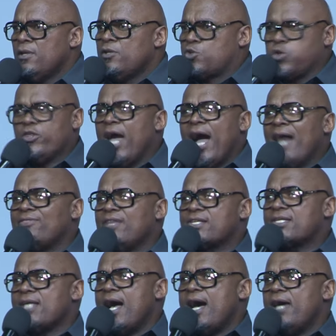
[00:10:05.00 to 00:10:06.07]
to the other
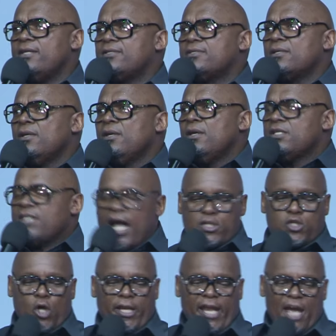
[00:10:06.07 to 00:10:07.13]
side.
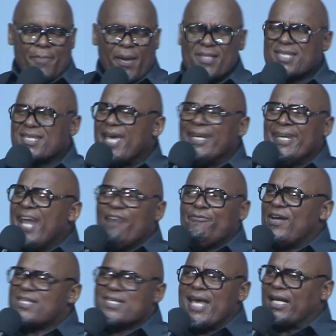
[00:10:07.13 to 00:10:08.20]
Touch your neighbor and say,
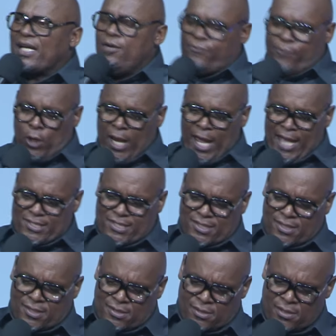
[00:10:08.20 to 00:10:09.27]
Never settle for
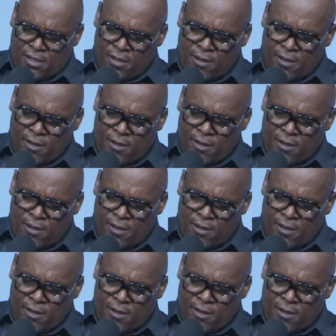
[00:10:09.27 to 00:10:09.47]
less,